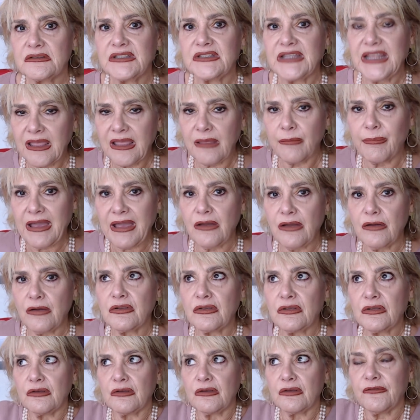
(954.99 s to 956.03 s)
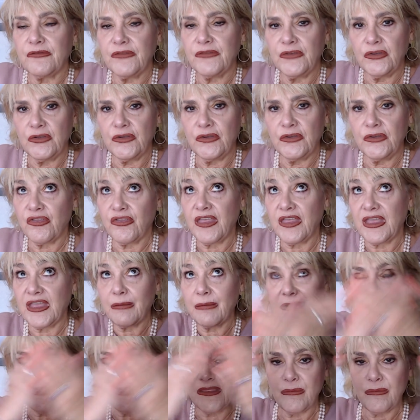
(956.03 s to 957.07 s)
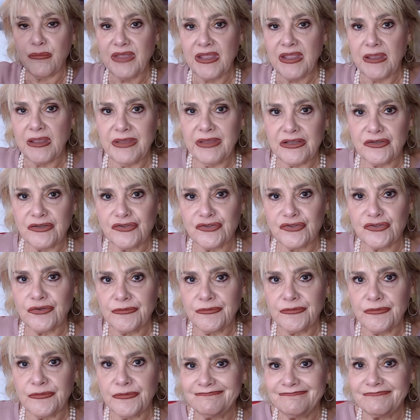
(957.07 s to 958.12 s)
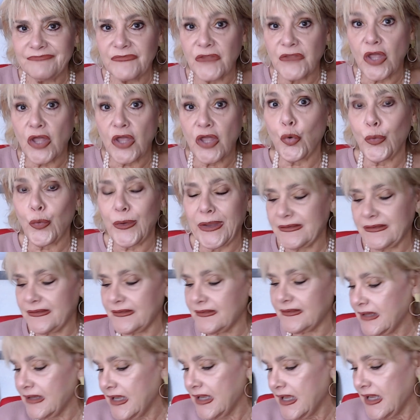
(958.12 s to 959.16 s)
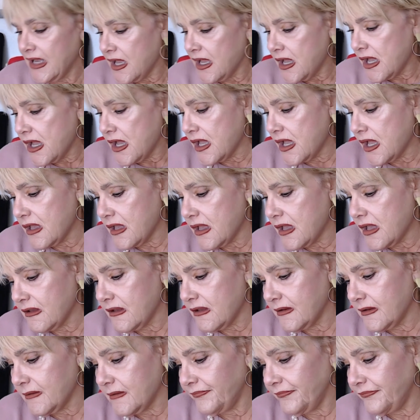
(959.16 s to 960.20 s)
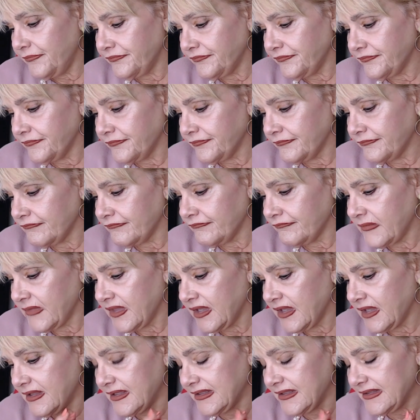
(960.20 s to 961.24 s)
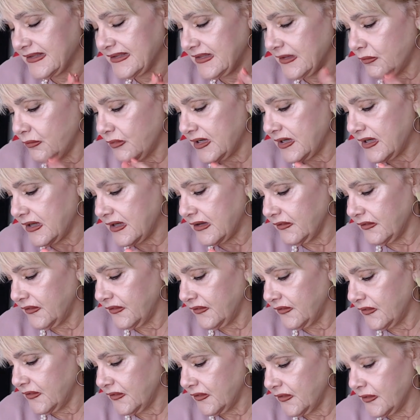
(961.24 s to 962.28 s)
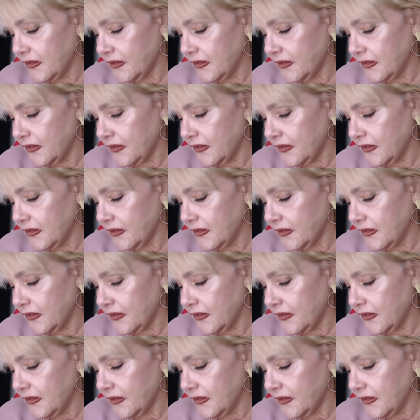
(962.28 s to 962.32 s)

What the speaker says: Think about your future. Think about the big picture. Always. Let's see, what else?